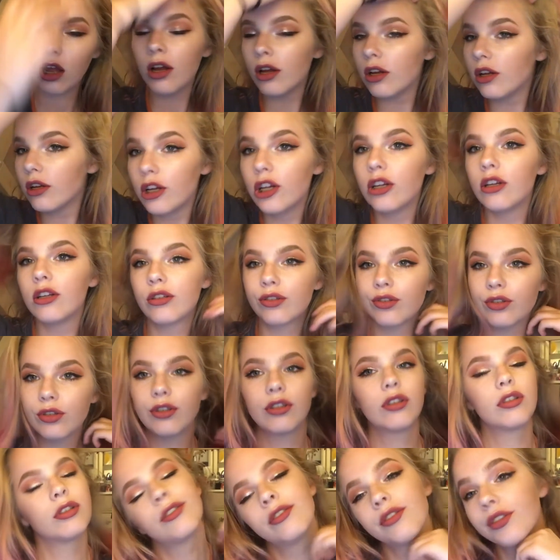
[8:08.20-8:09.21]
pretending I'm
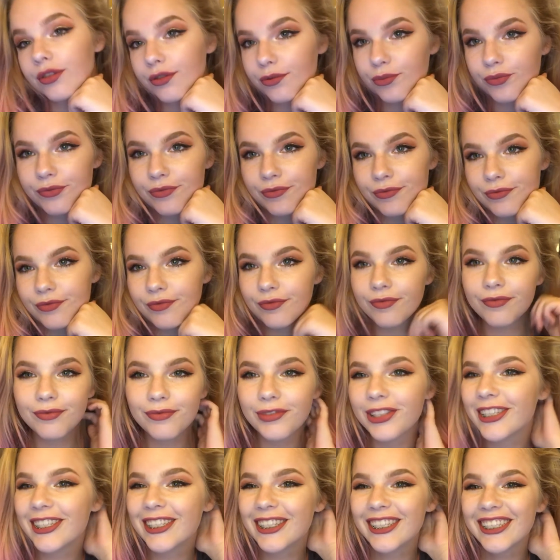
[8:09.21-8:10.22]
pretty.
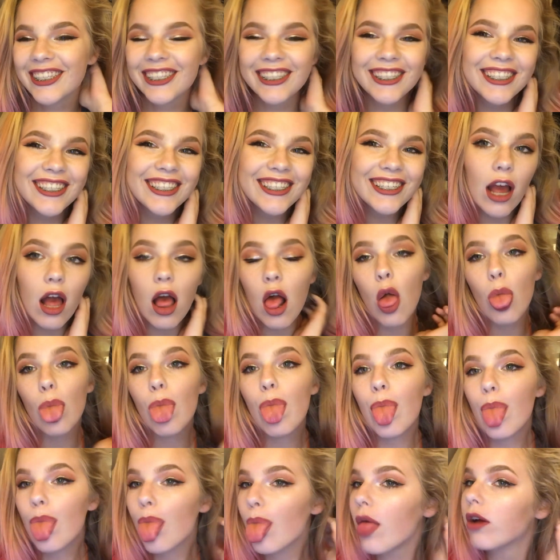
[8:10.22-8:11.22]
Thank you so much
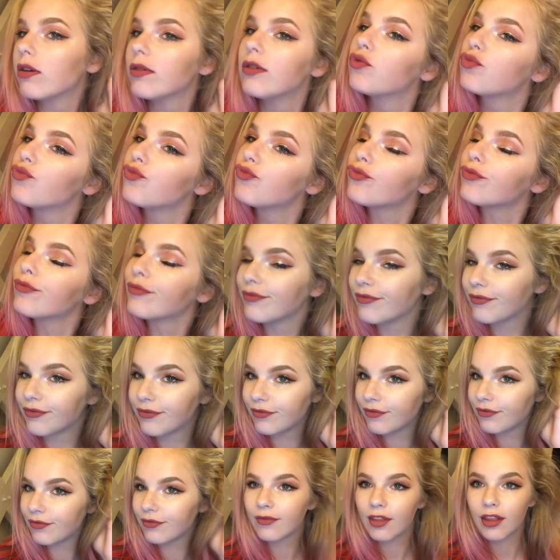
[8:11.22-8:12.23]
for watching. Like,
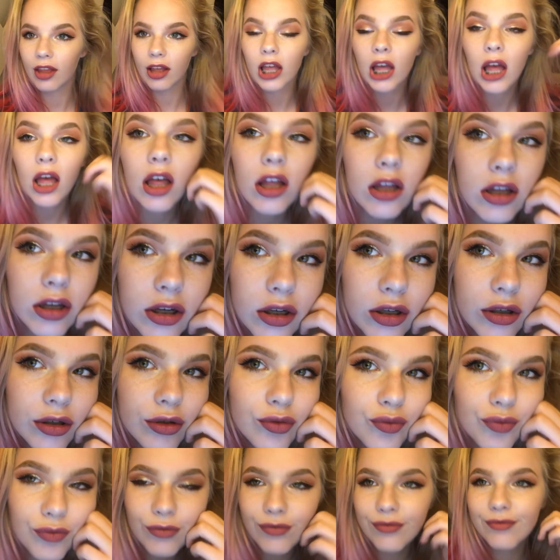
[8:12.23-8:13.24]
subscribe,
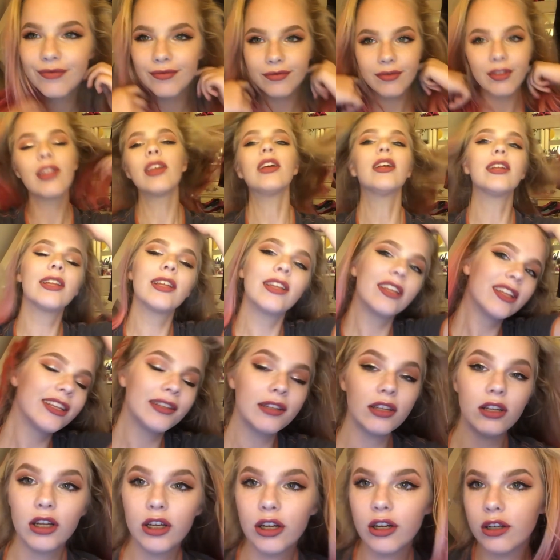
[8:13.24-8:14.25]
follow me on
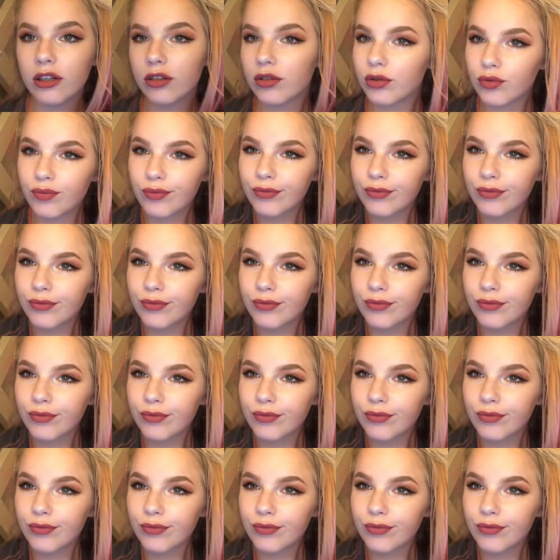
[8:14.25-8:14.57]
everything.